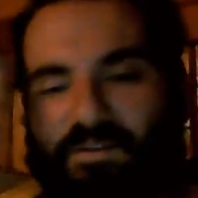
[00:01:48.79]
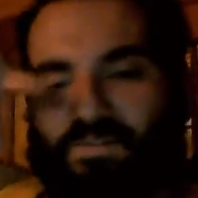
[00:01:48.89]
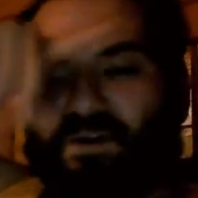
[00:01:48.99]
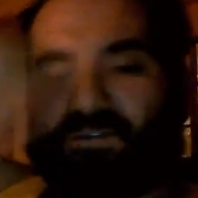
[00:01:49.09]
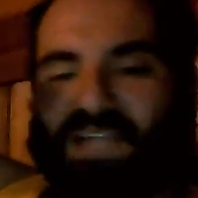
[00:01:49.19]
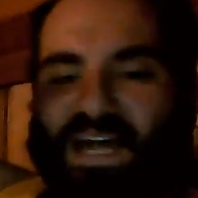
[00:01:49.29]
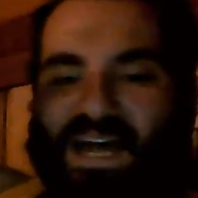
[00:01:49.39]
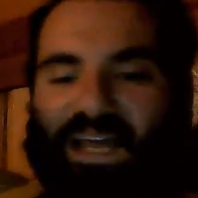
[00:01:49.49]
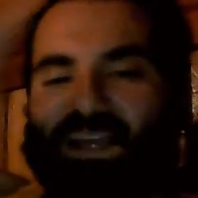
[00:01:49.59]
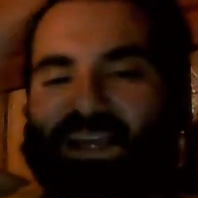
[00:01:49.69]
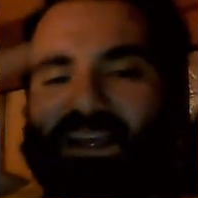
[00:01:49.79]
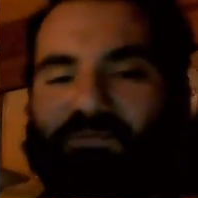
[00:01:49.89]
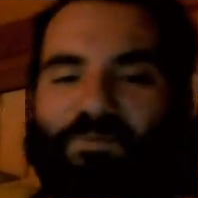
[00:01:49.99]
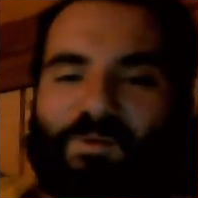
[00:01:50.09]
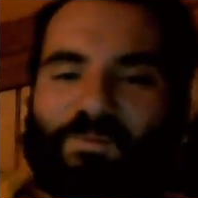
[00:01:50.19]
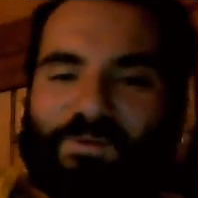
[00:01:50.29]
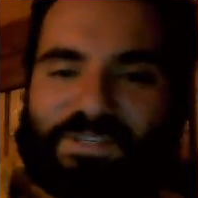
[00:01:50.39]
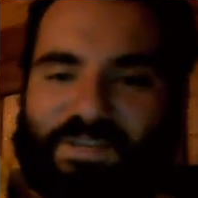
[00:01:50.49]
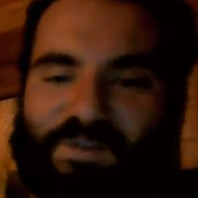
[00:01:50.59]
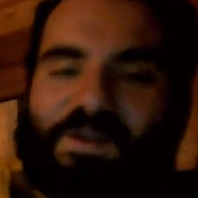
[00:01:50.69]
nose guy from World War
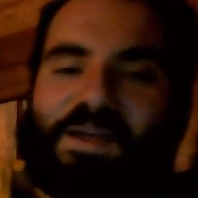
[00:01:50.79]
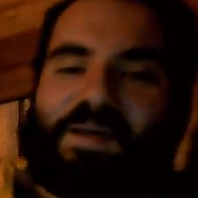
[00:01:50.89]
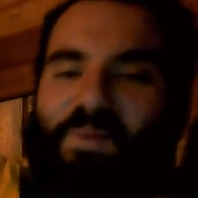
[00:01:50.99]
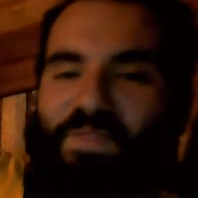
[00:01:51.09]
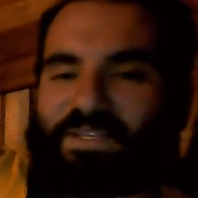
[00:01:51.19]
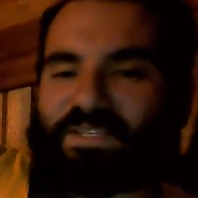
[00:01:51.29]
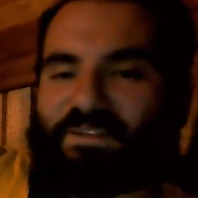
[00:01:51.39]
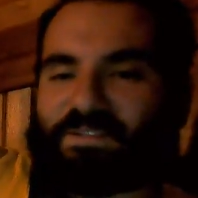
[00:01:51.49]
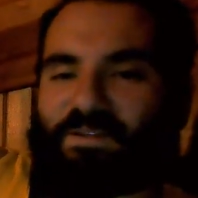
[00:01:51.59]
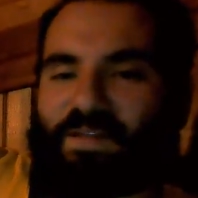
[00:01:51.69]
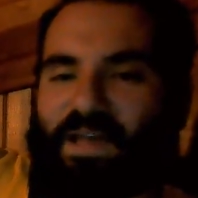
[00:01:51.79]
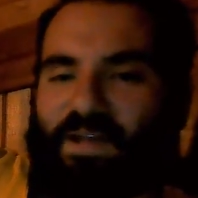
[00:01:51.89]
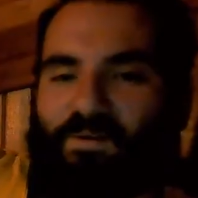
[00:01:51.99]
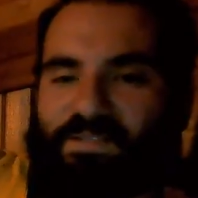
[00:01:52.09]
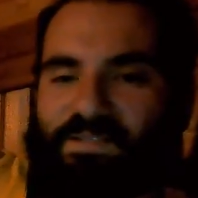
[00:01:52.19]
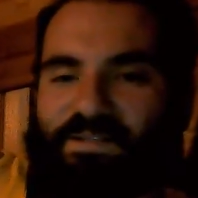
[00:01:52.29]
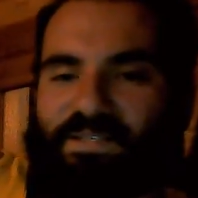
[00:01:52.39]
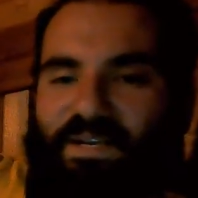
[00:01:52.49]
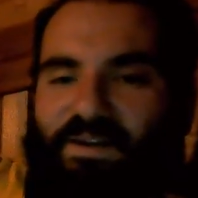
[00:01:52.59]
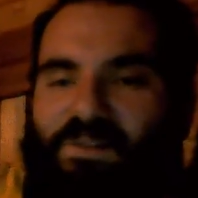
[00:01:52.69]
II, but this is also like Quentin
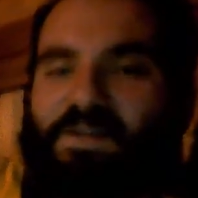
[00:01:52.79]
Tarantino.